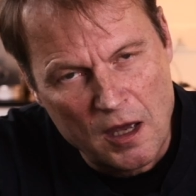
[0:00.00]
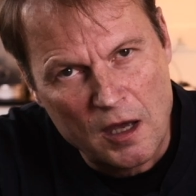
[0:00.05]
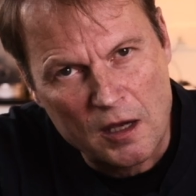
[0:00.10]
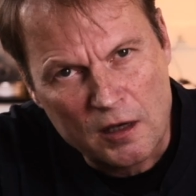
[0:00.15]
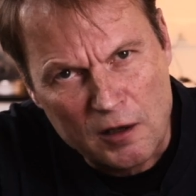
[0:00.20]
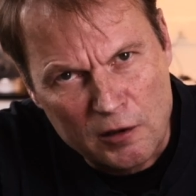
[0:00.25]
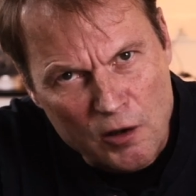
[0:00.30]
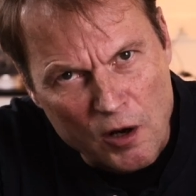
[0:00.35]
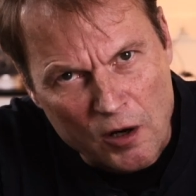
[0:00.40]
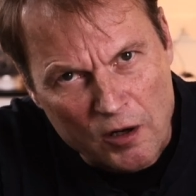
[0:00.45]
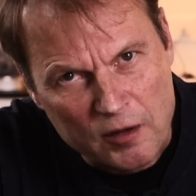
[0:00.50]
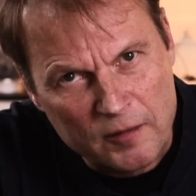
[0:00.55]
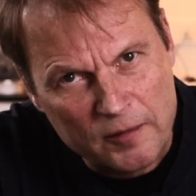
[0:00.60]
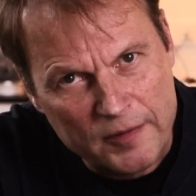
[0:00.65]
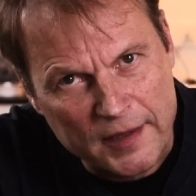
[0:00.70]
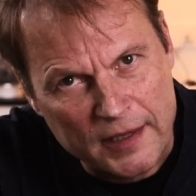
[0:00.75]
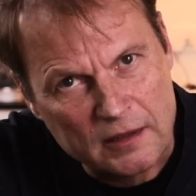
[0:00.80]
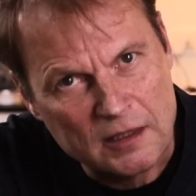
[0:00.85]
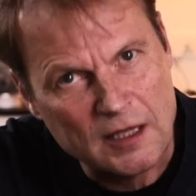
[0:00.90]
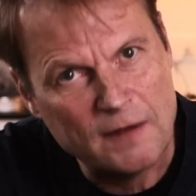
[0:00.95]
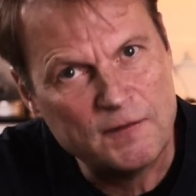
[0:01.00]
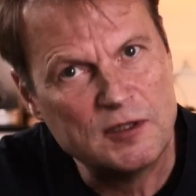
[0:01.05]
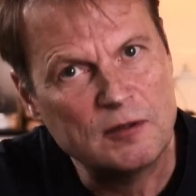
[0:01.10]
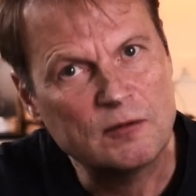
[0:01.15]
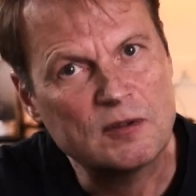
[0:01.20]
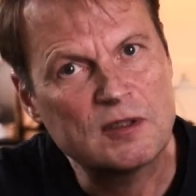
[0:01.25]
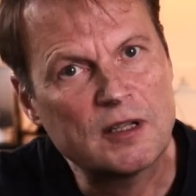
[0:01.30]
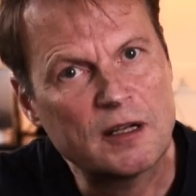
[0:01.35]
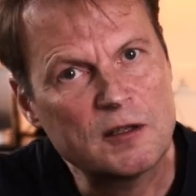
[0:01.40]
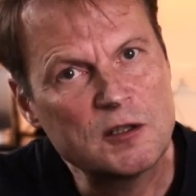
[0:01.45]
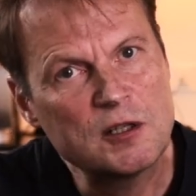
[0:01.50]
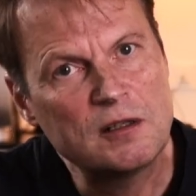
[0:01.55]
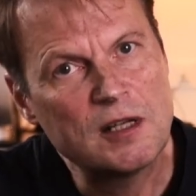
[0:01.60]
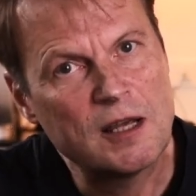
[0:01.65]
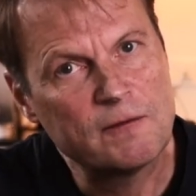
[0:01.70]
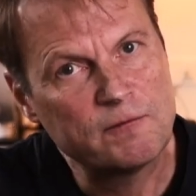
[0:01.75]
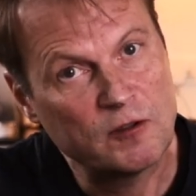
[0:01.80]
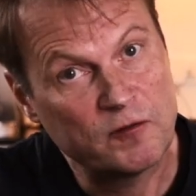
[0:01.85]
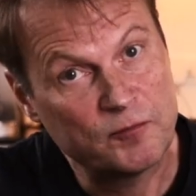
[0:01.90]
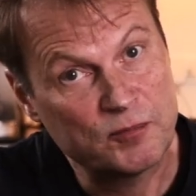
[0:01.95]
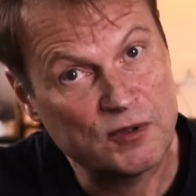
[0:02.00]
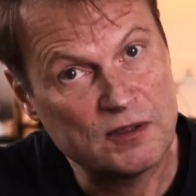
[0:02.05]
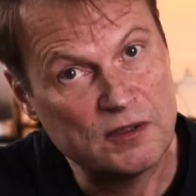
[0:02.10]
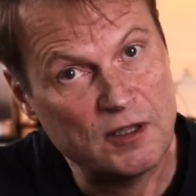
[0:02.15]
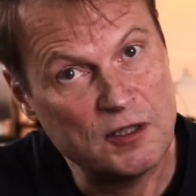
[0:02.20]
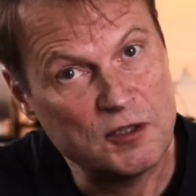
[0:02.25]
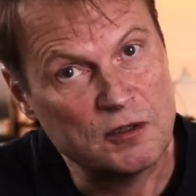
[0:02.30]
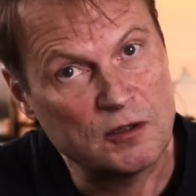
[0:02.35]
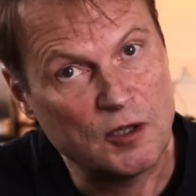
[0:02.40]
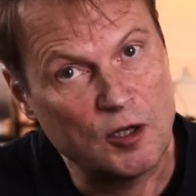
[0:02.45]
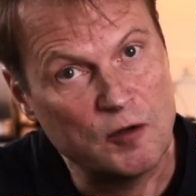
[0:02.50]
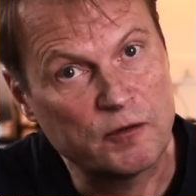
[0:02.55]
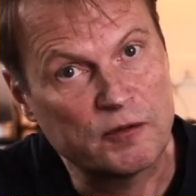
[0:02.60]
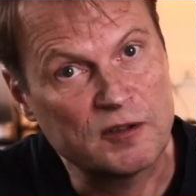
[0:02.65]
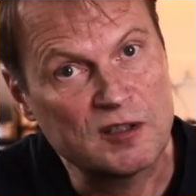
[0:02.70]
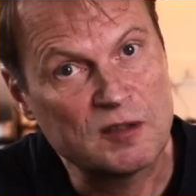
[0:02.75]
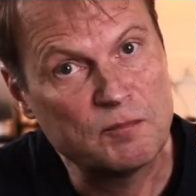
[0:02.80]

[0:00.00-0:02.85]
A clock that gives you such a level of precision over a